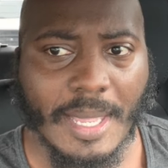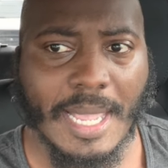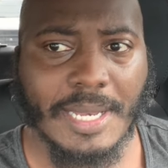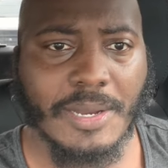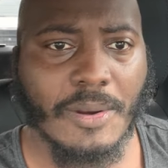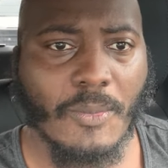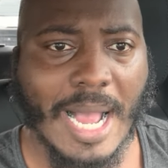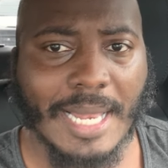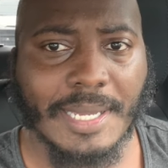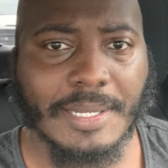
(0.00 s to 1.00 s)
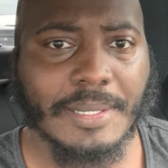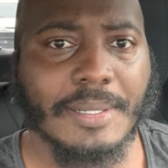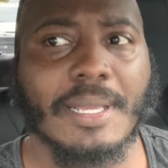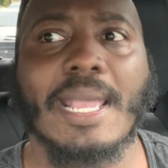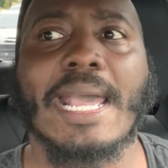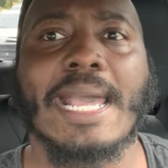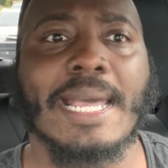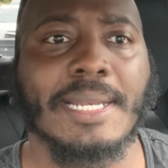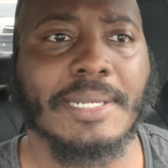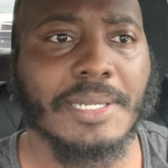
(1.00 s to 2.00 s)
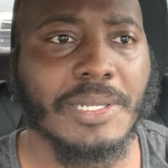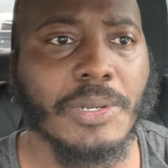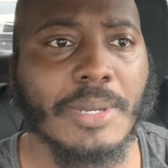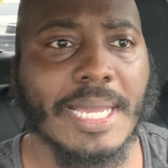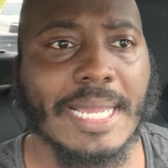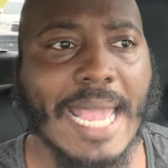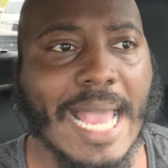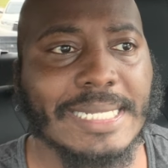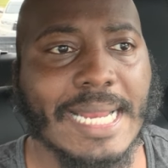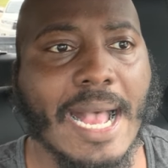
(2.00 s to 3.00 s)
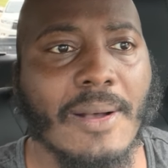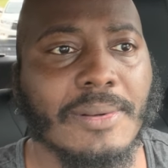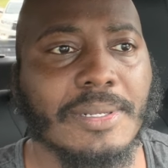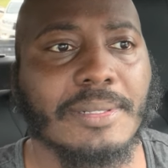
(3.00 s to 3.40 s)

in your wallet and you can cash out